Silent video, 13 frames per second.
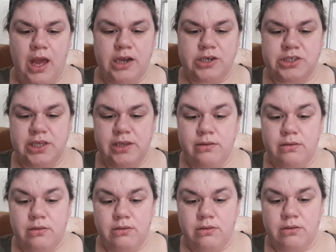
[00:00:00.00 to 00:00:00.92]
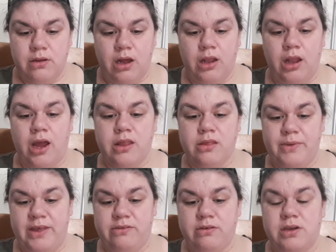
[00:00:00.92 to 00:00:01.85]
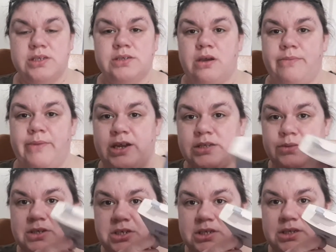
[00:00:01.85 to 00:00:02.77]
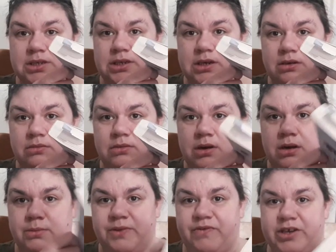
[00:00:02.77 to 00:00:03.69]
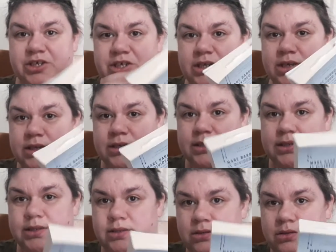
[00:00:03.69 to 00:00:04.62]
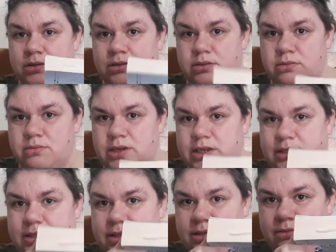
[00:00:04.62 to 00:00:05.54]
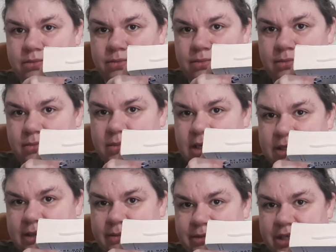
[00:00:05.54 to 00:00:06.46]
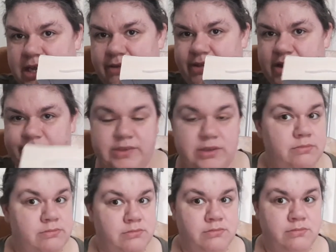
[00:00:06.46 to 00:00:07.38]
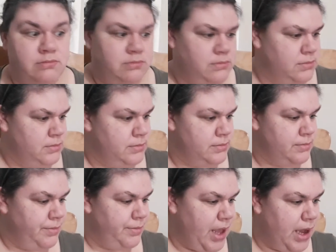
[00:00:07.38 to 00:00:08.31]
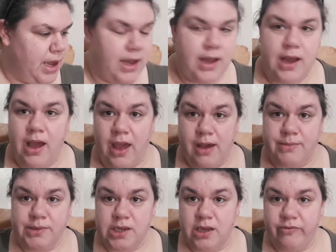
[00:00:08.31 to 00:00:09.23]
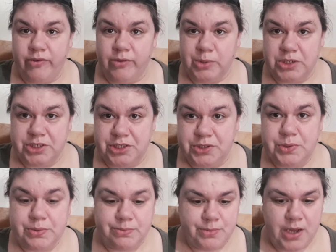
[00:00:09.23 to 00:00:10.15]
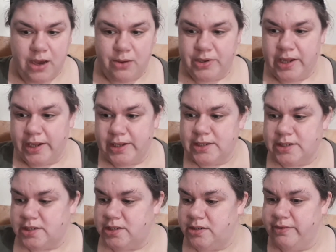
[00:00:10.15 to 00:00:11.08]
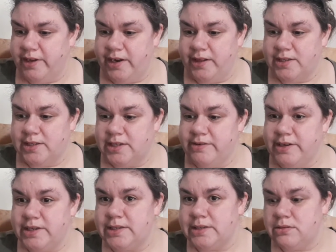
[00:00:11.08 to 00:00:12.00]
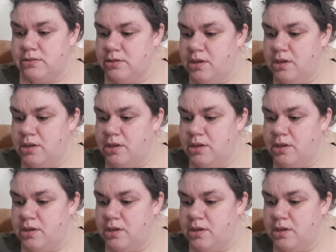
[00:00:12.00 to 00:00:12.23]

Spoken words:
actually a lot of the way through it, so I might as well just, you know, almost finish it, because that's how much I have left. I am looking for book two. I would like to continue reading the series,